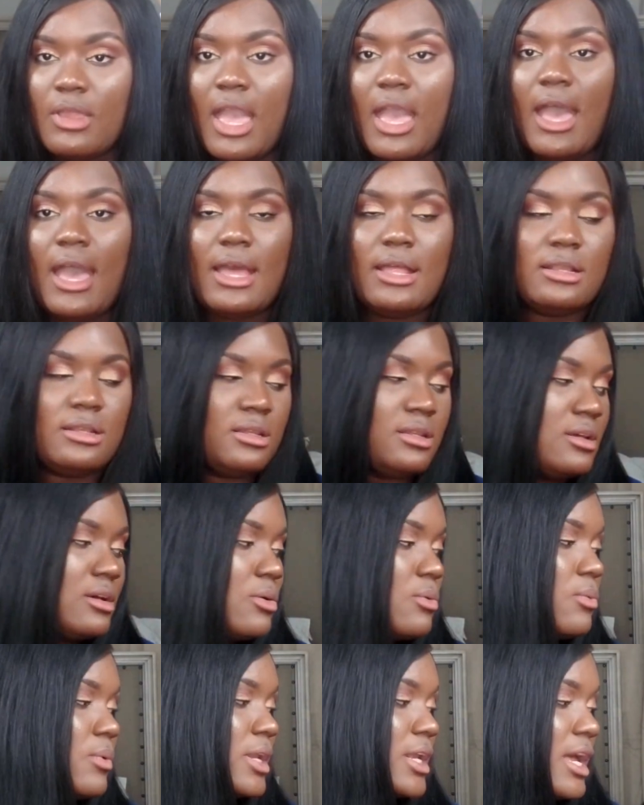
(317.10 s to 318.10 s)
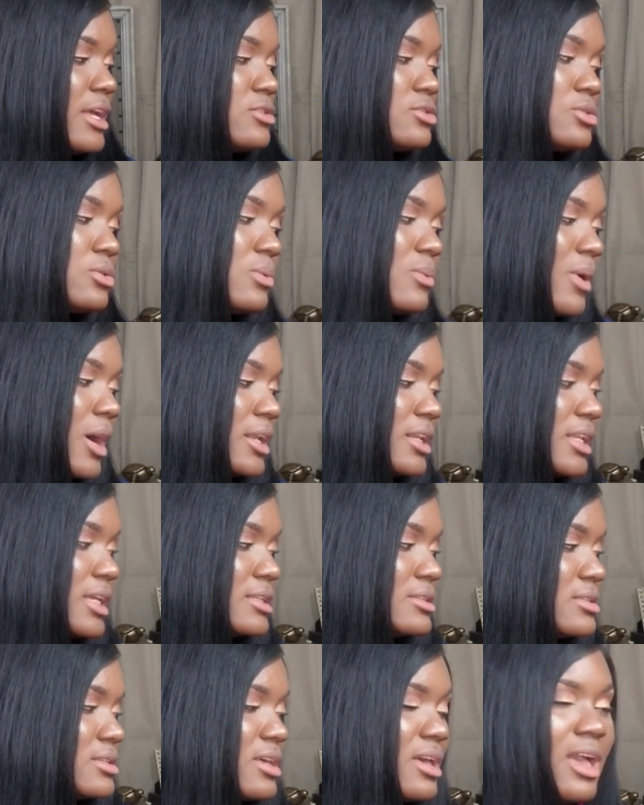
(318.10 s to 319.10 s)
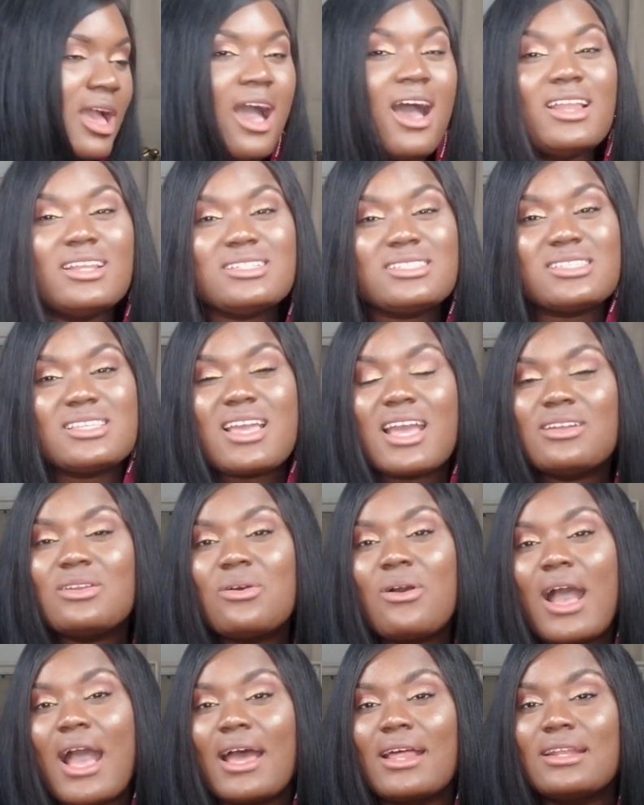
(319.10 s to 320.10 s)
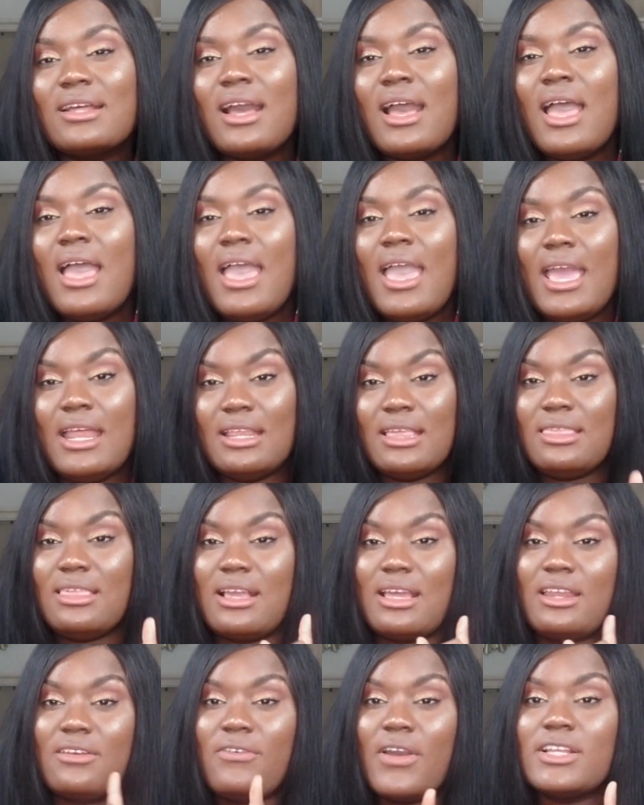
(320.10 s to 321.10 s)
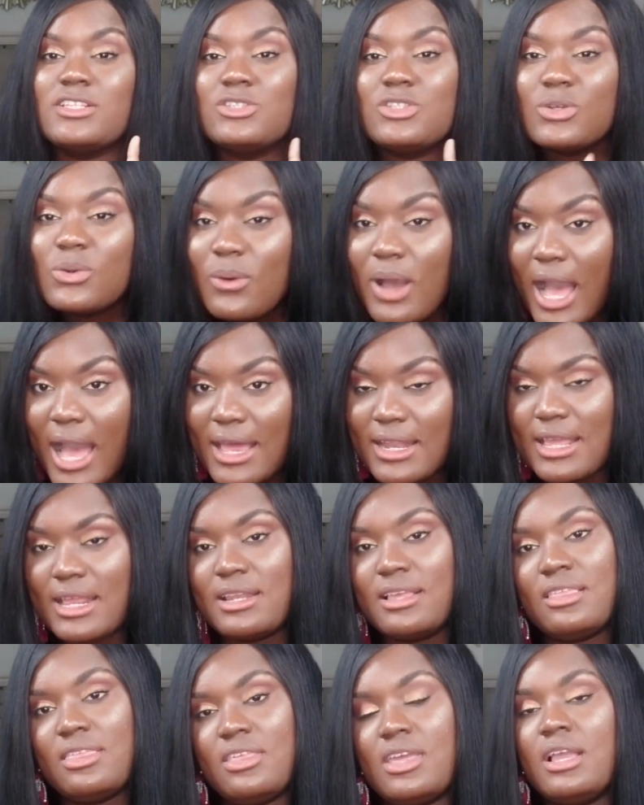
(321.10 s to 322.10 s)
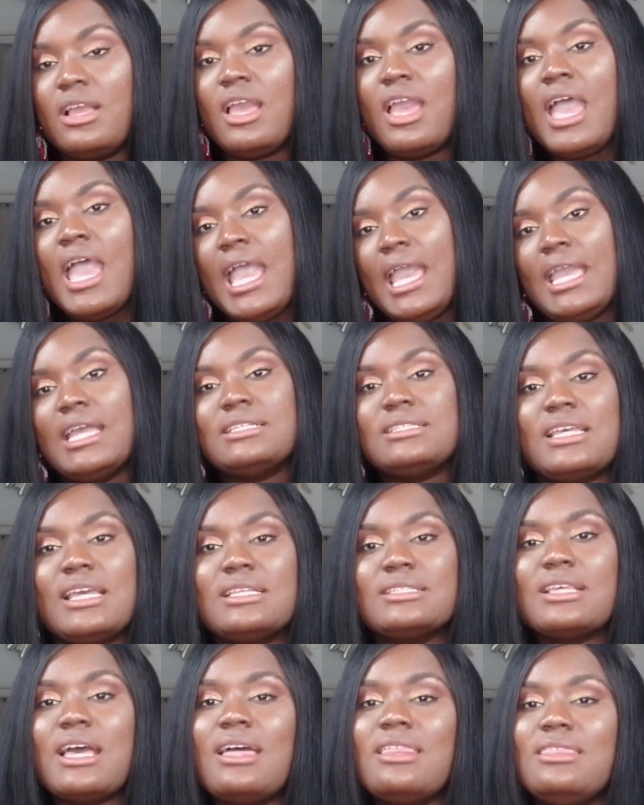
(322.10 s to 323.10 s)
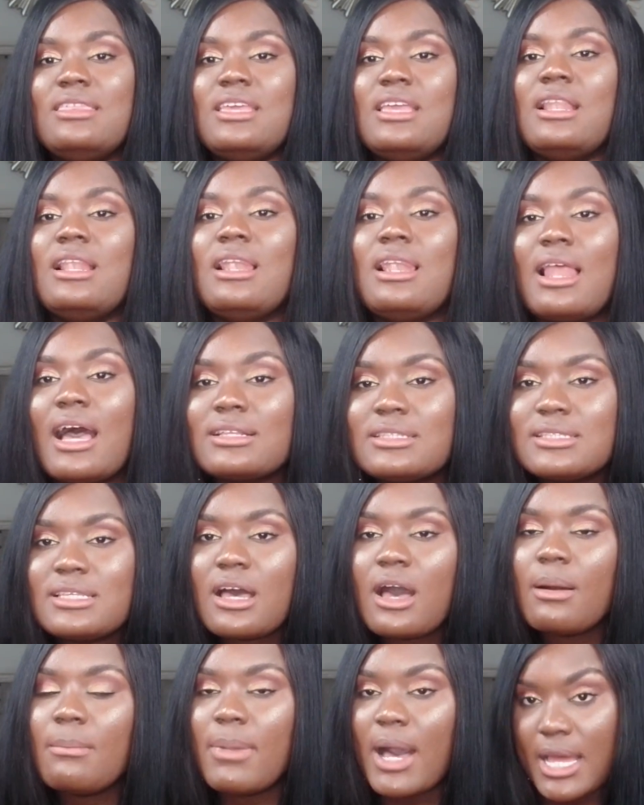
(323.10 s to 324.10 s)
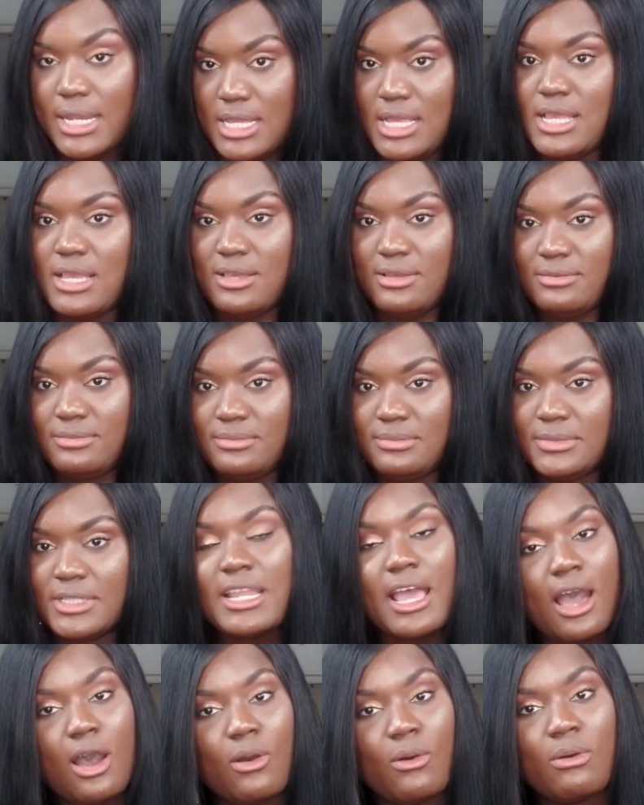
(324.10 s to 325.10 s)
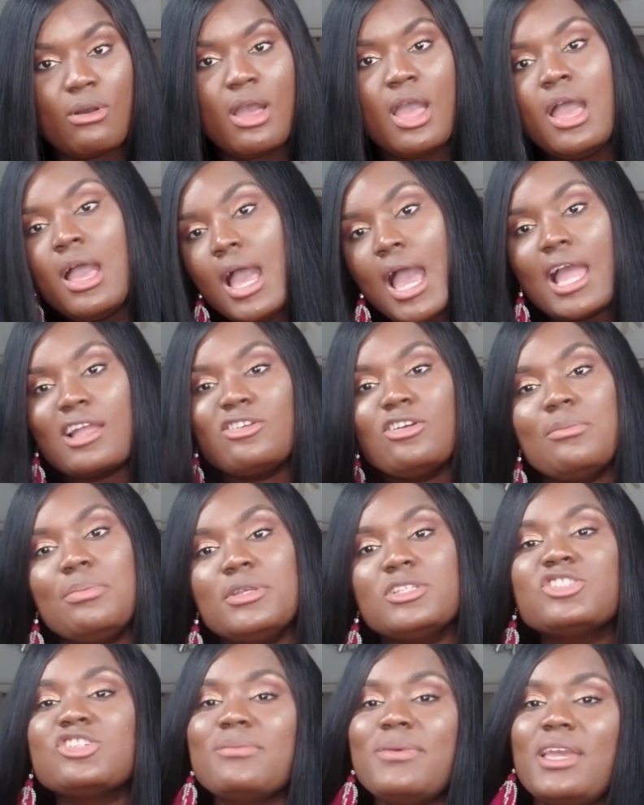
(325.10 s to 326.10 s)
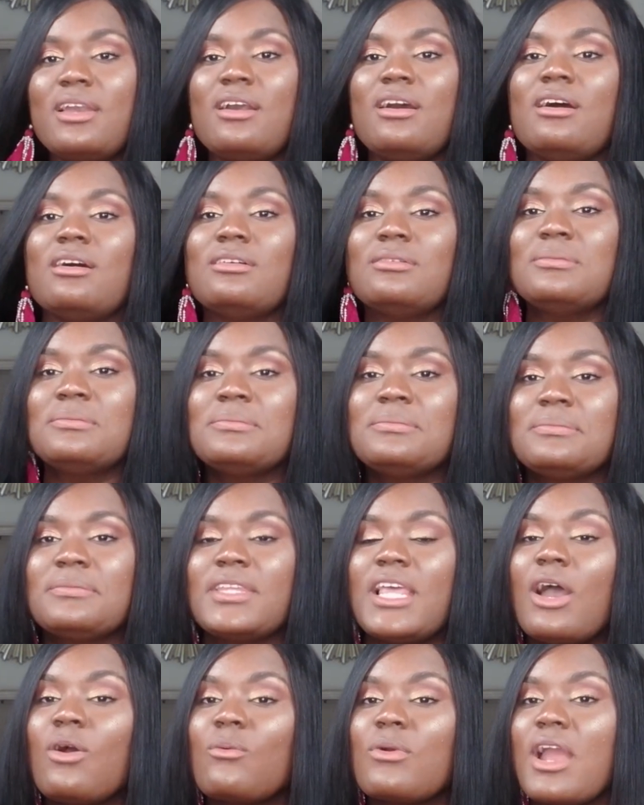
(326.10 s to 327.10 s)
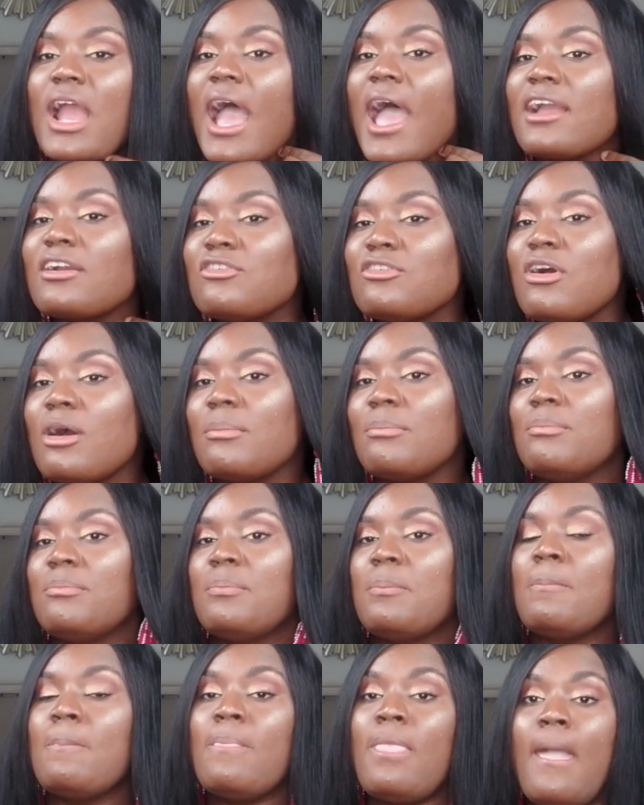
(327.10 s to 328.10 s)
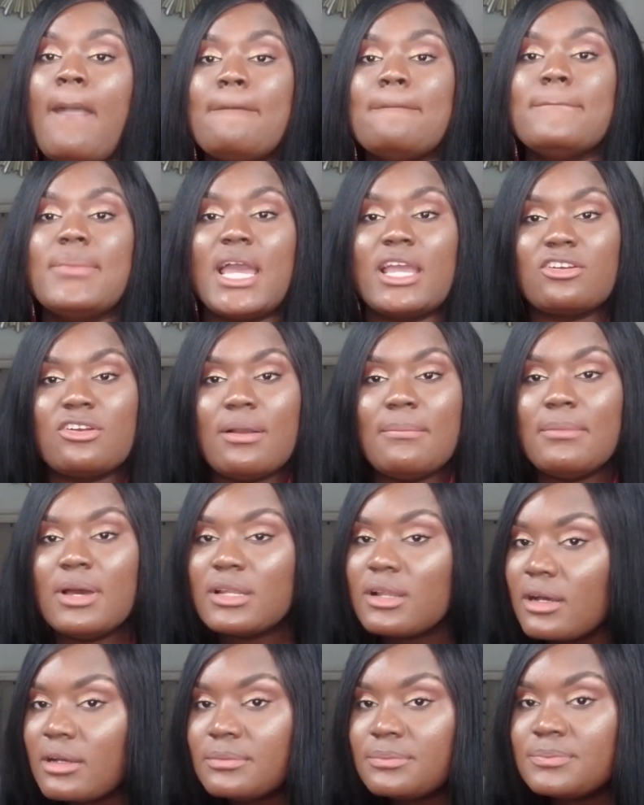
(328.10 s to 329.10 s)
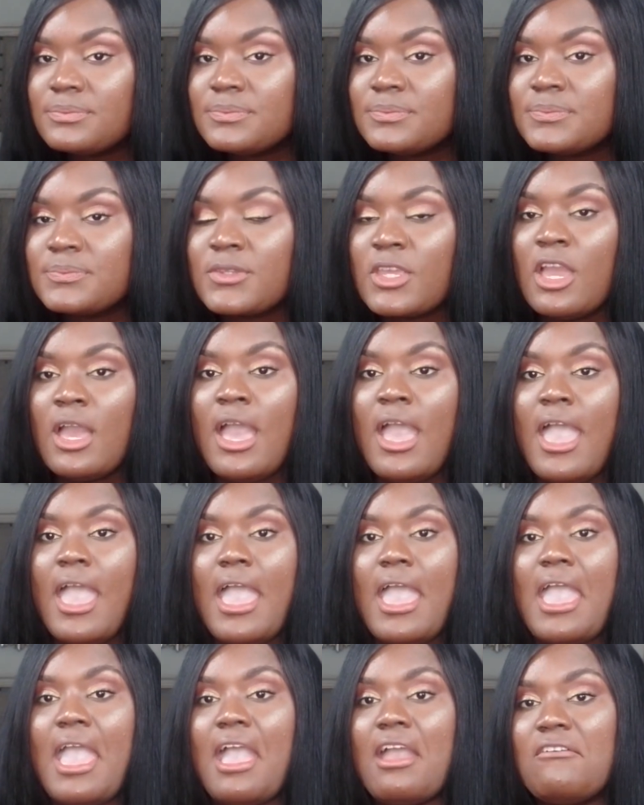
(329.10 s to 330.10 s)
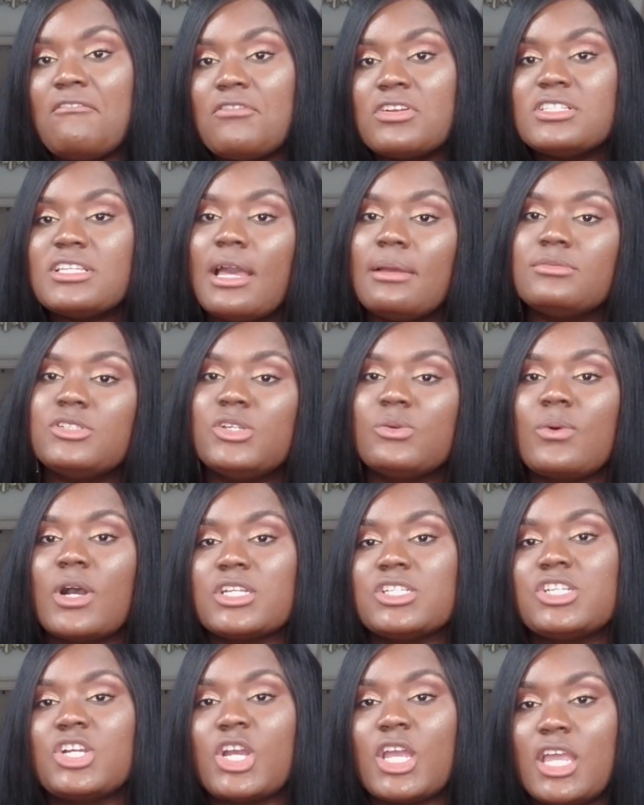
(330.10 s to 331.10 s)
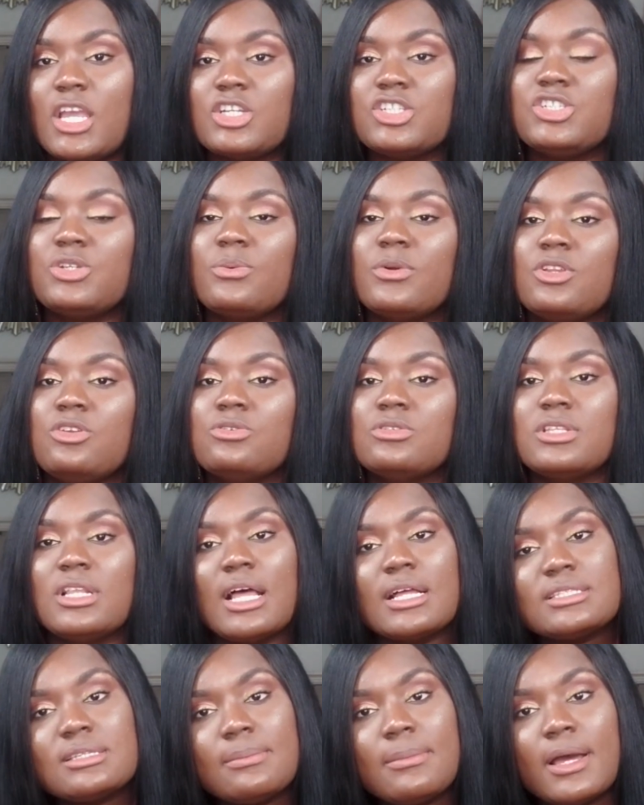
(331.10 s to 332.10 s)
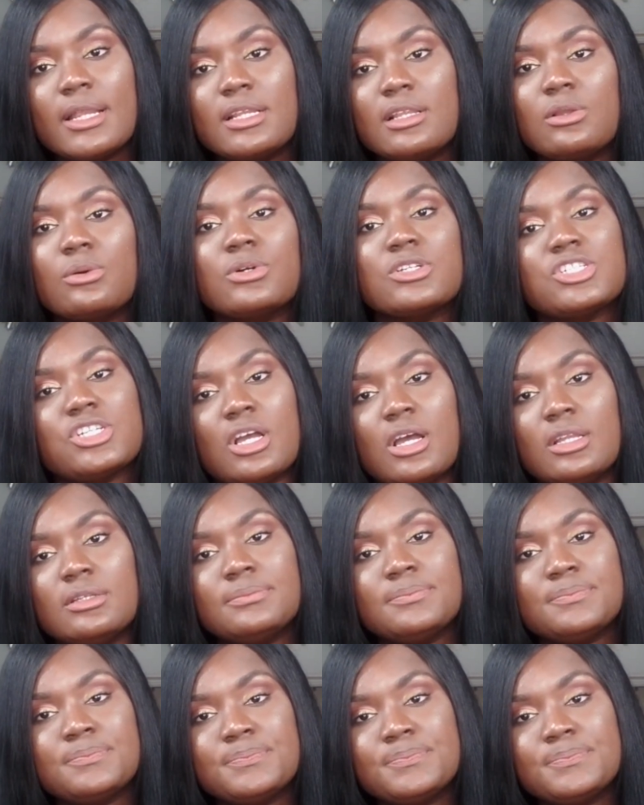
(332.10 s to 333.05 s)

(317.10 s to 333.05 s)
And when I do wand it, honestly, I don't add anything. And if I do add anything, it is the LOTTABODY. Now, I grew up in Jamaica, and where I grew up, my grandmother, every time she washed her hair, she would use LOTTABODY lotion.